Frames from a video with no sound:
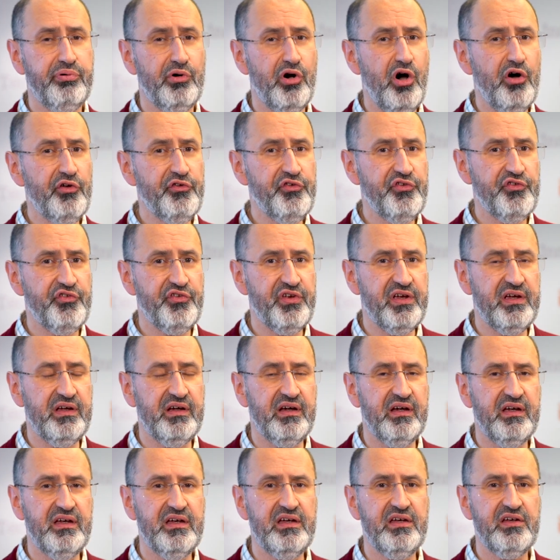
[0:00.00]

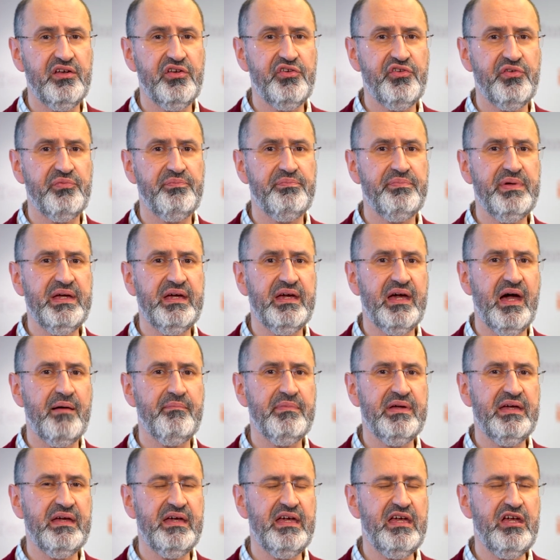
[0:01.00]
processing is
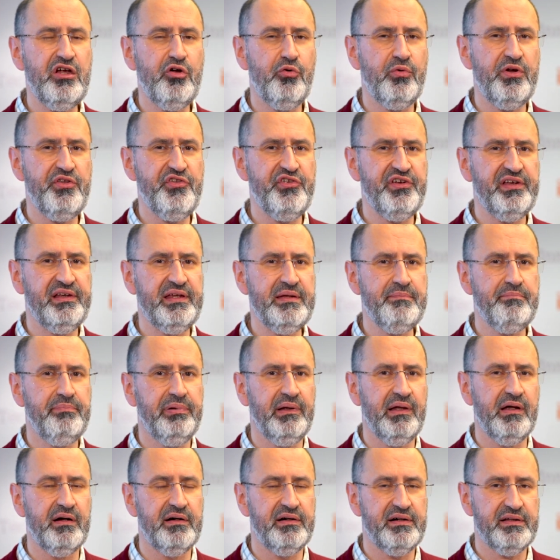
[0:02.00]
becoming increasingly
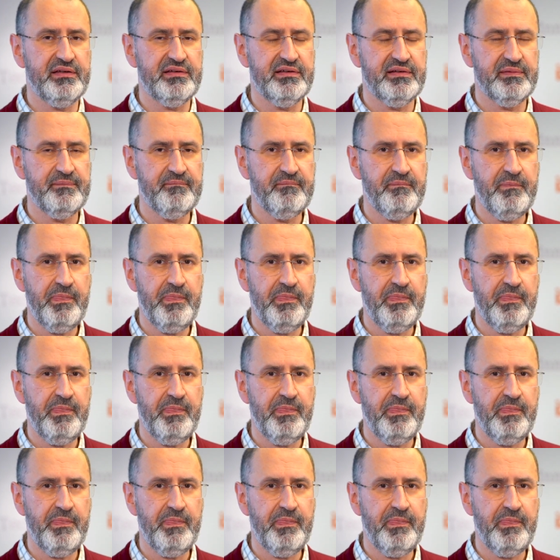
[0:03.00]
blurred.